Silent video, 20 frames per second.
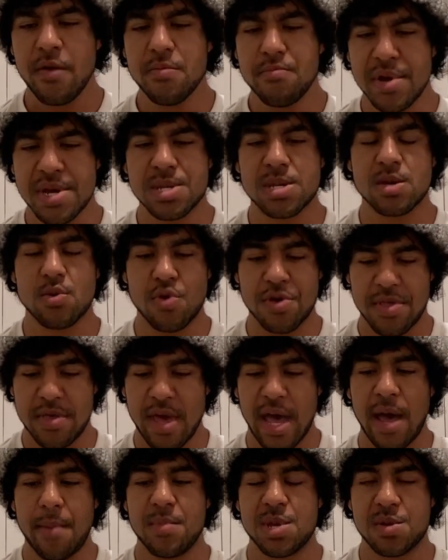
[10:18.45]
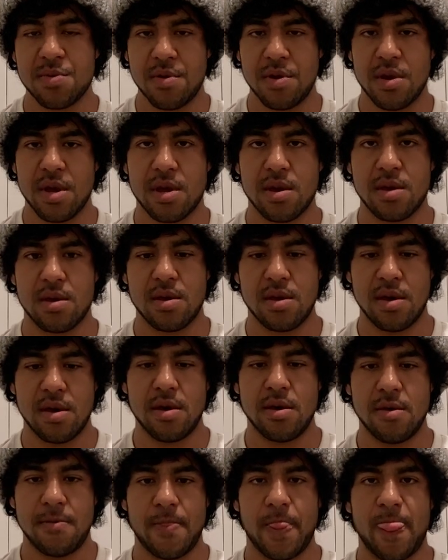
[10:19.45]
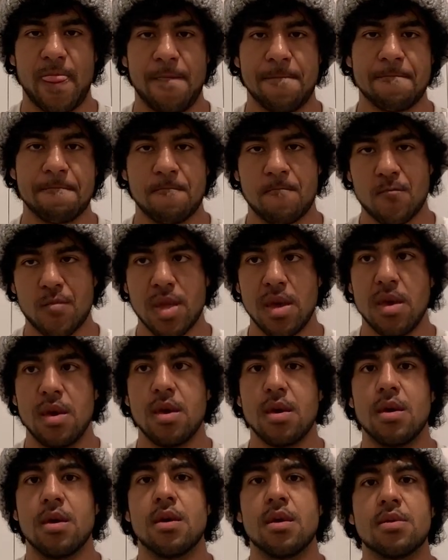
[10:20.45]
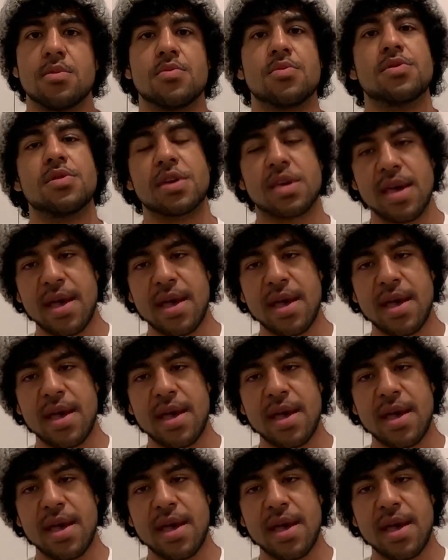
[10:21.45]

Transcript: Mixing with the atmospheric, the